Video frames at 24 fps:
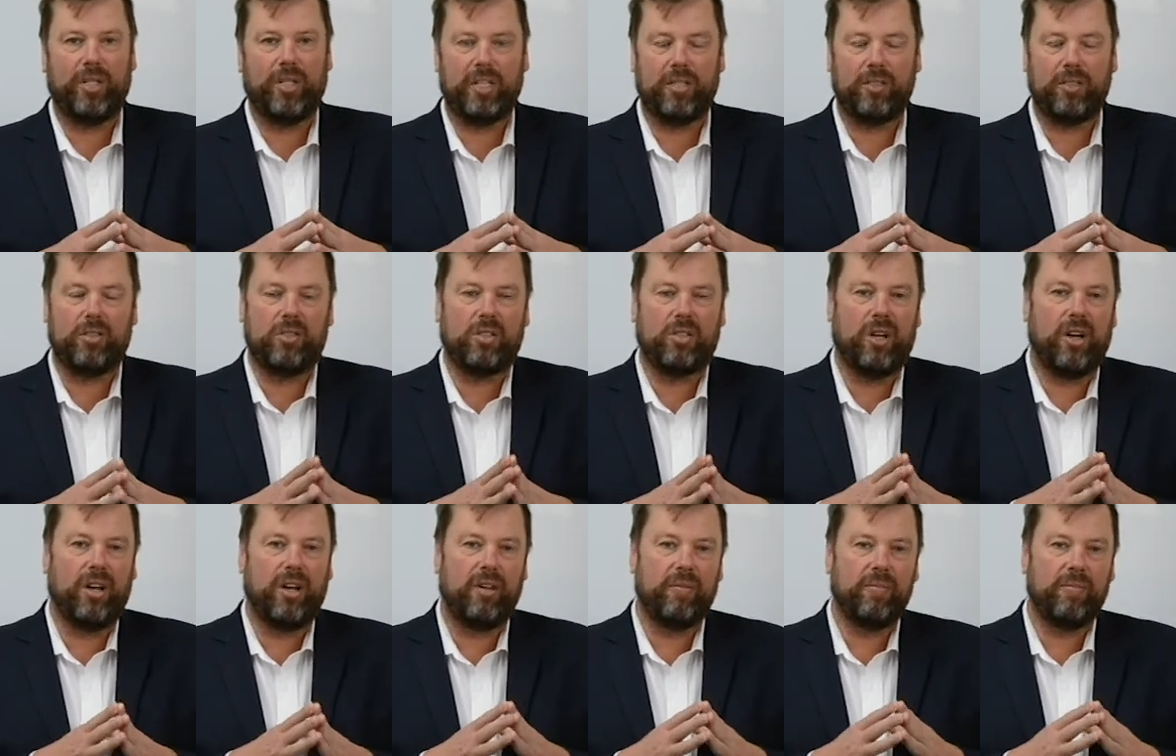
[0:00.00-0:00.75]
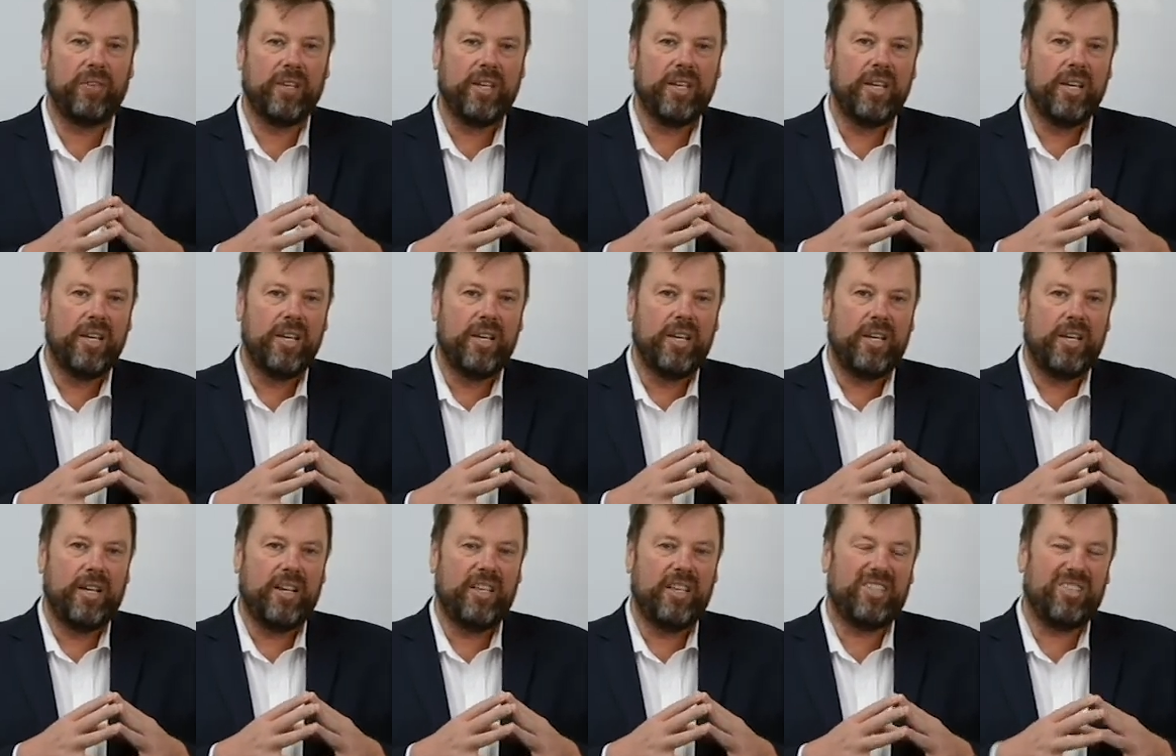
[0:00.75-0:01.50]
So
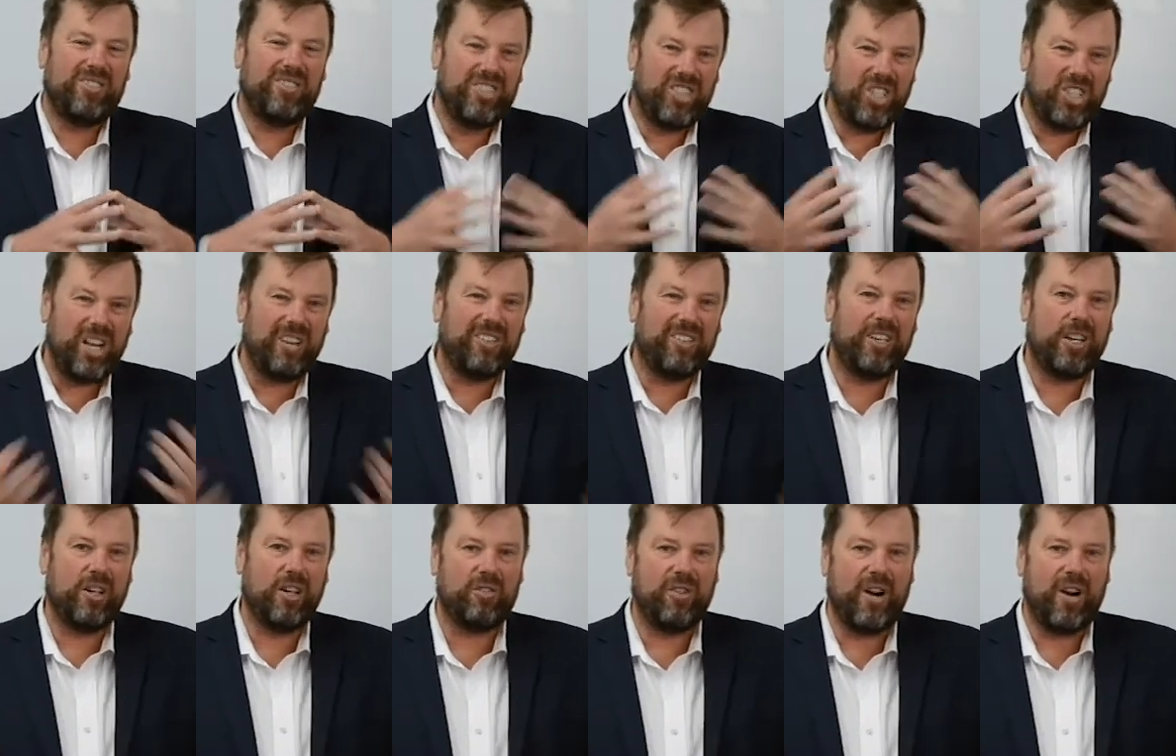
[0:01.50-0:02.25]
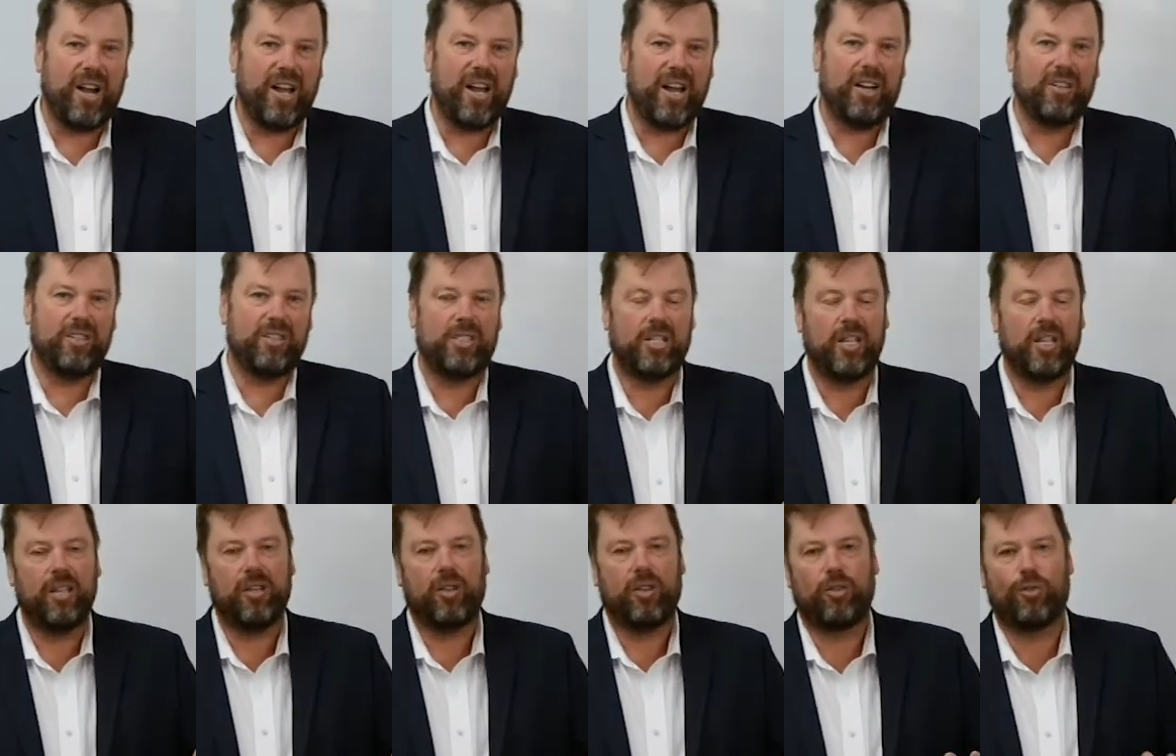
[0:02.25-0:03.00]
it's generally around
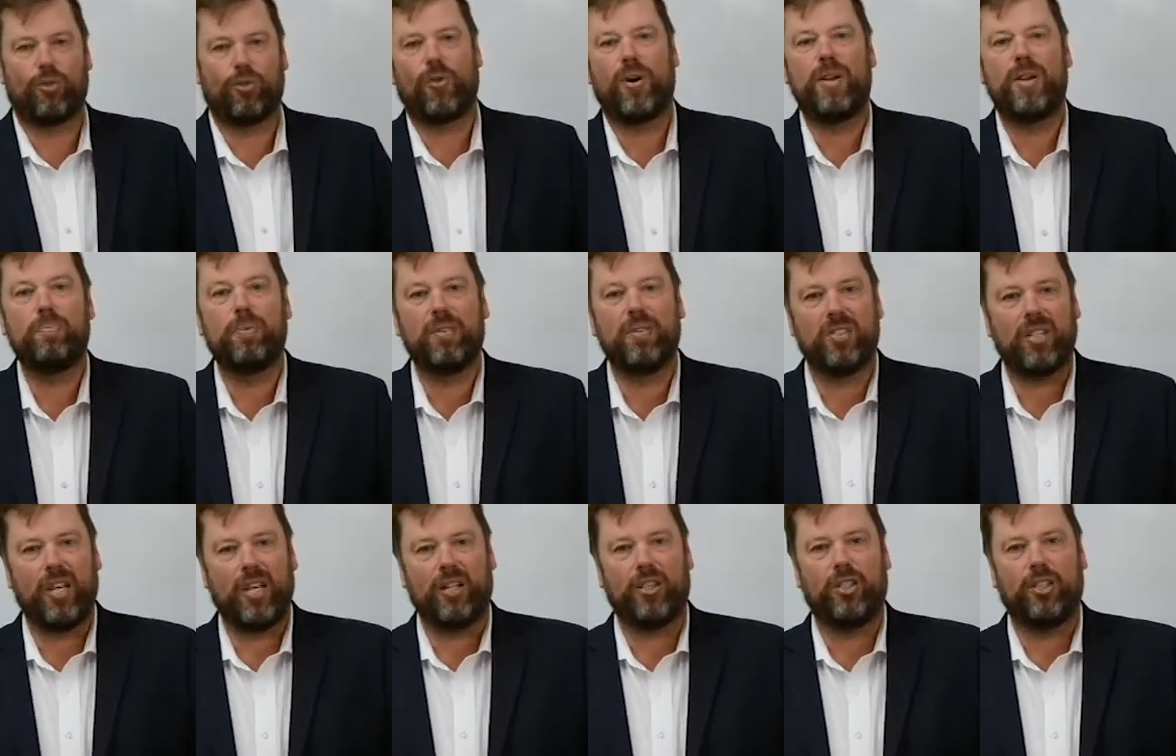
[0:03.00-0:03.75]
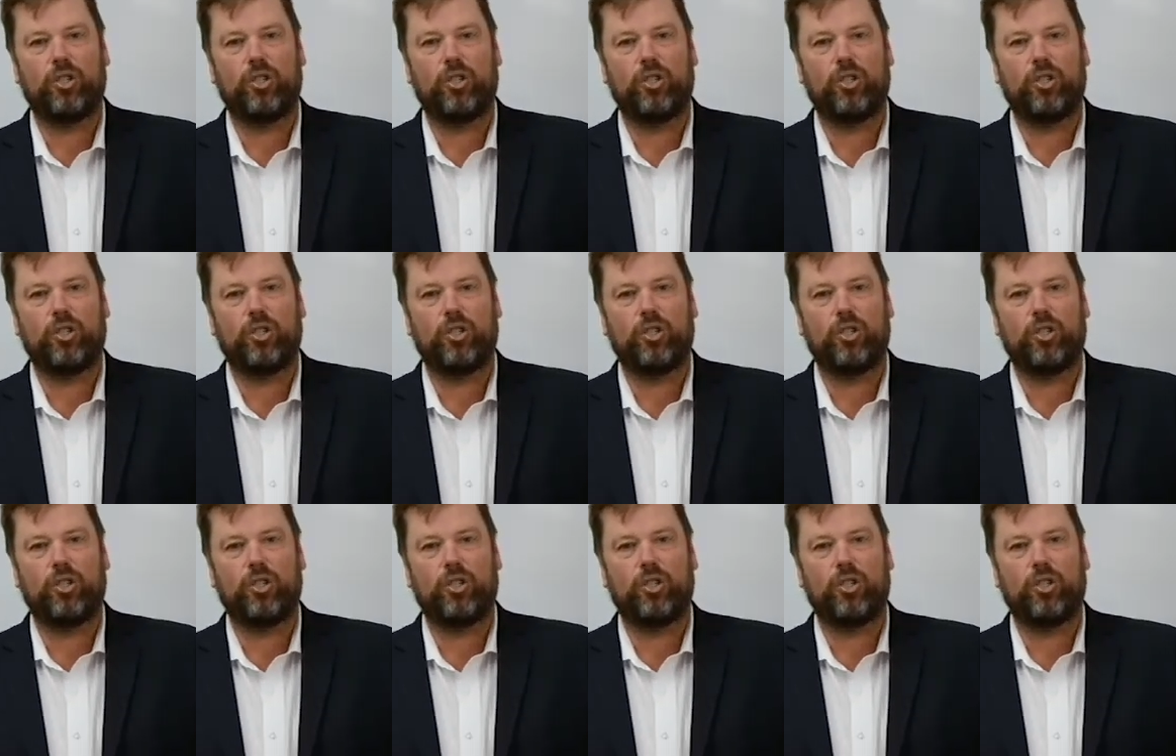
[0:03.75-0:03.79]
3% of the